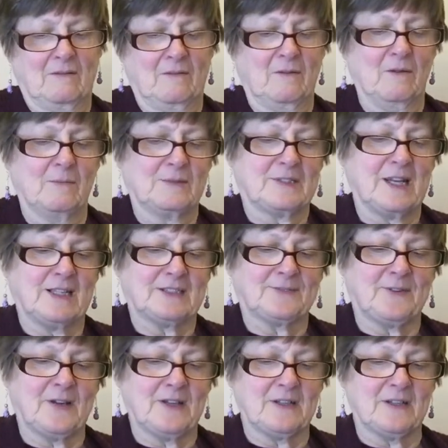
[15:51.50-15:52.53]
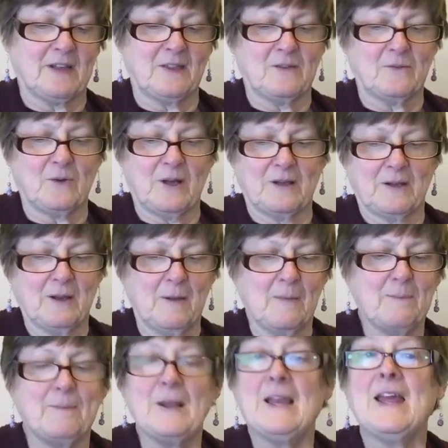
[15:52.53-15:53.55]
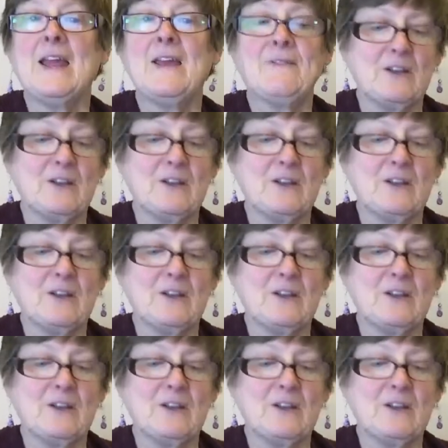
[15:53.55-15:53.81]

Whoops, let's find another one. Believe